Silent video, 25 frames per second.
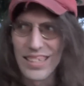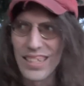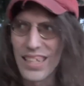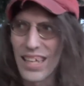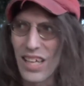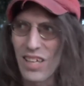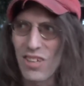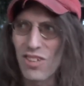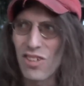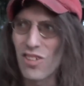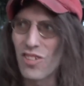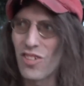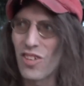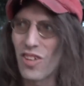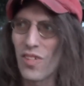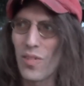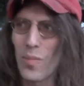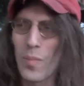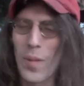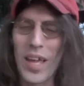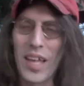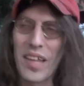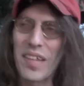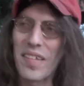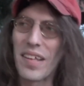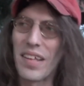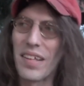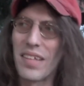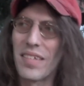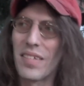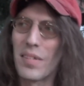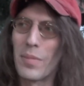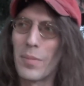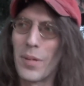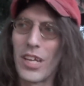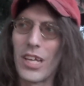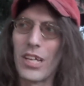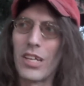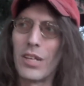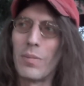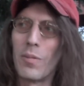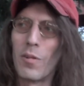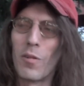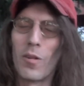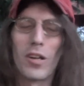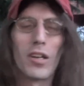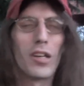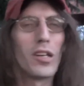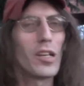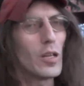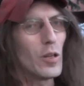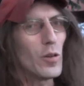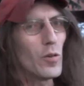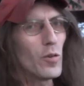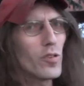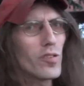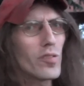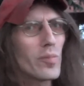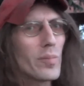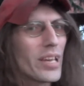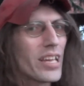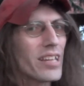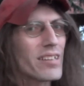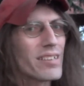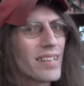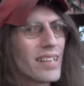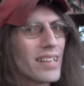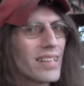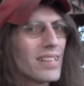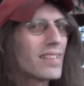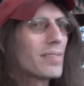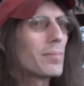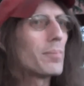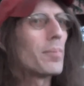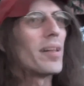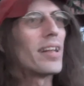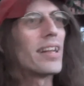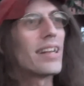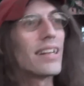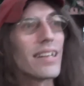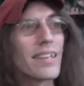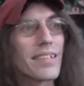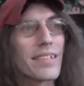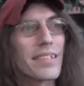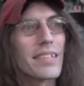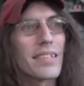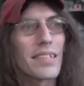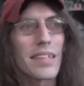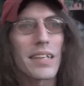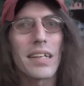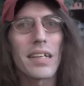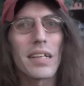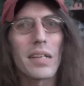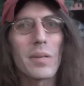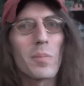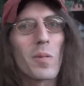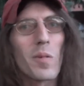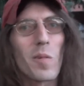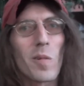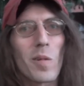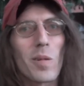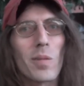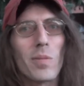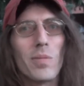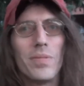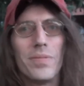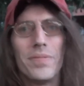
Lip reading: It just doesn't make sense to me anymore. It used to make sense, but it doesn't anymore.